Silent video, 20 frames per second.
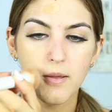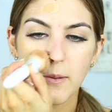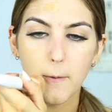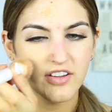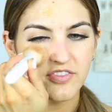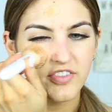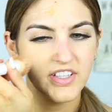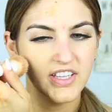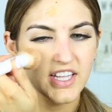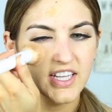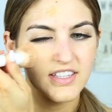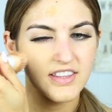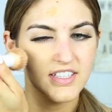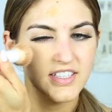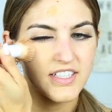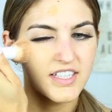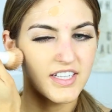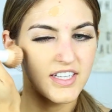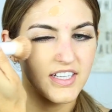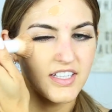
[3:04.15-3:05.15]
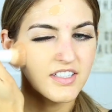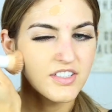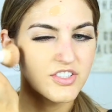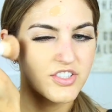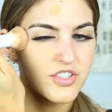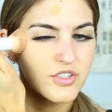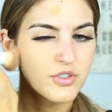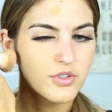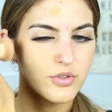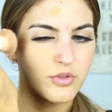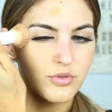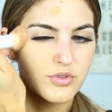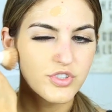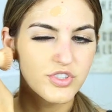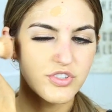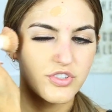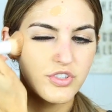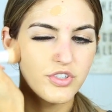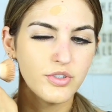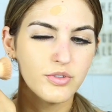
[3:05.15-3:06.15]
I feel like the key to
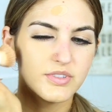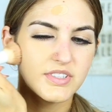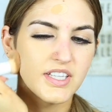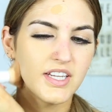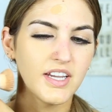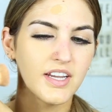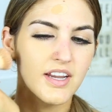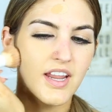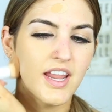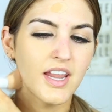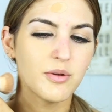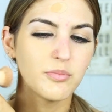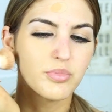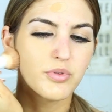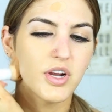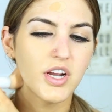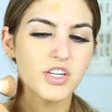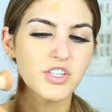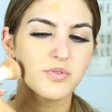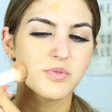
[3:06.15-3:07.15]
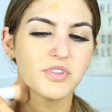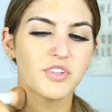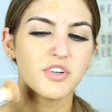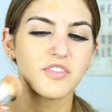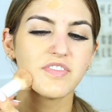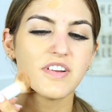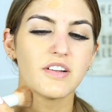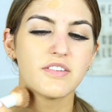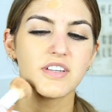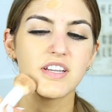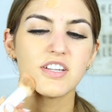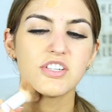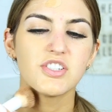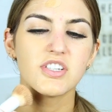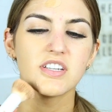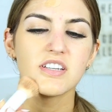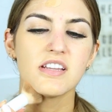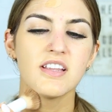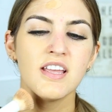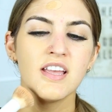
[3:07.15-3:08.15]
using a brush with your
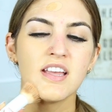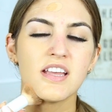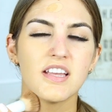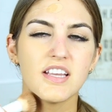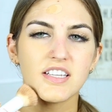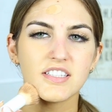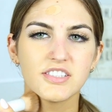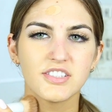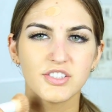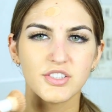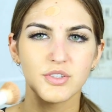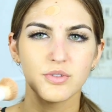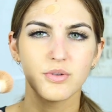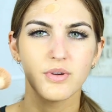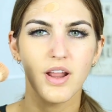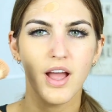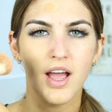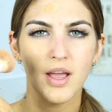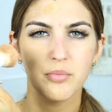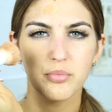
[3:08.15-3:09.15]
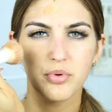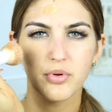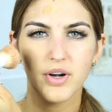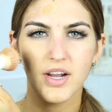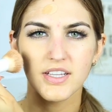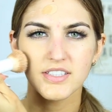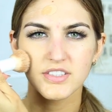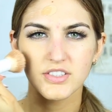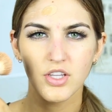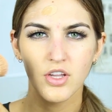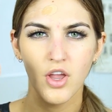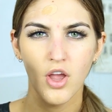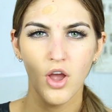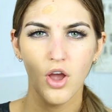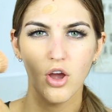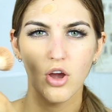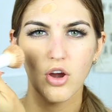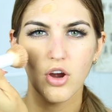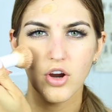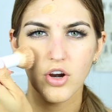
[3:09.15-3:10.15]
foundation is to not press
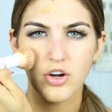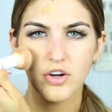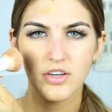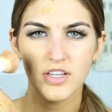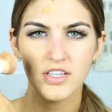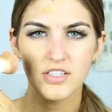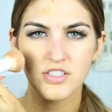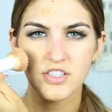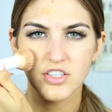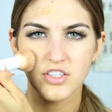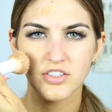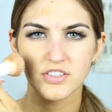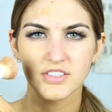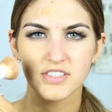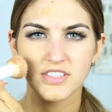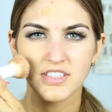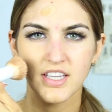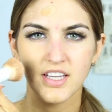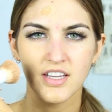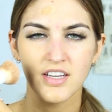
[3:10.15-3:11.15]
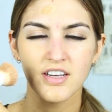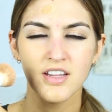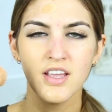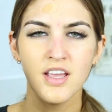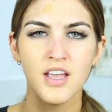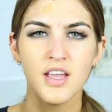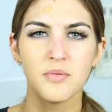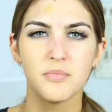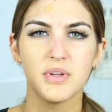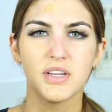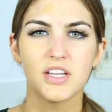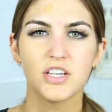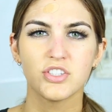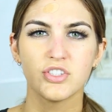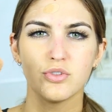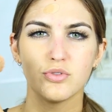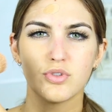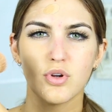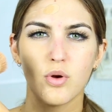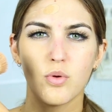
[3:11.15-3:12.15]
hard into your skin
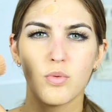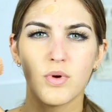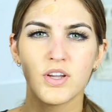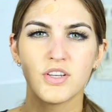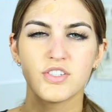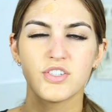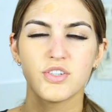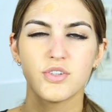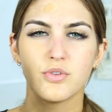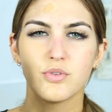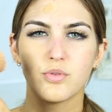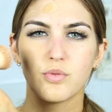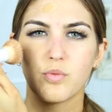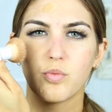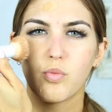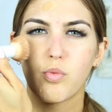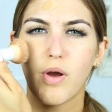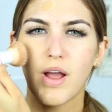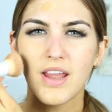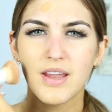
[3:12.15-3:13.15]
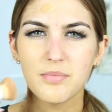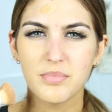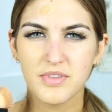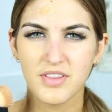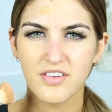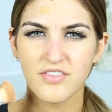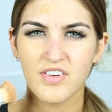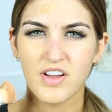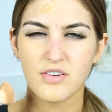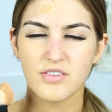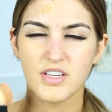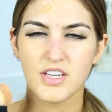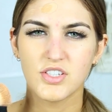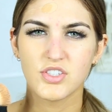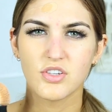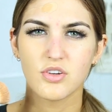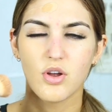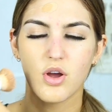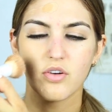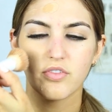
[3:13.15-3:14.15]
because you don't want to wipe the
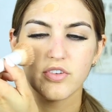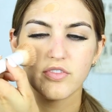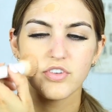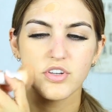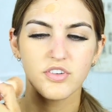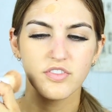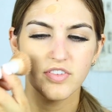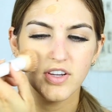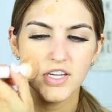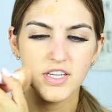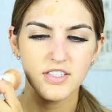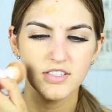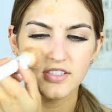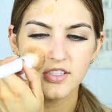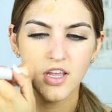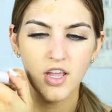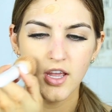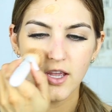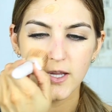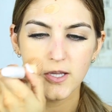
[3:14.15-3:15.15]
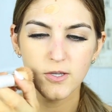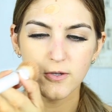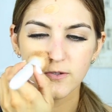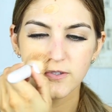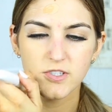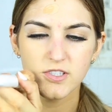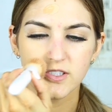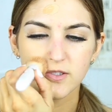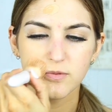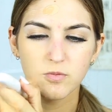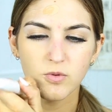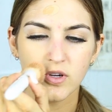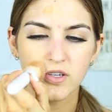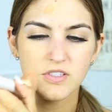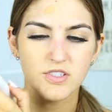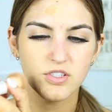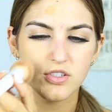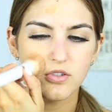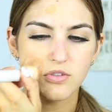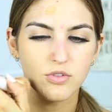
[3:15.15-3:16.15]
foundation off of your face. You just
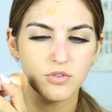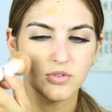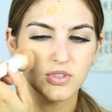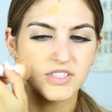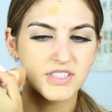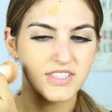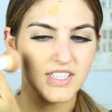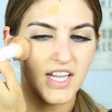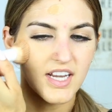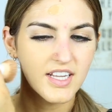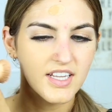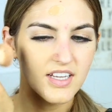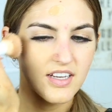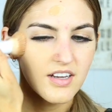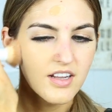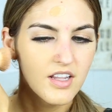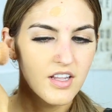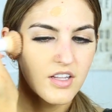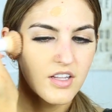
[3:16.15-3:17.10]
want to set it.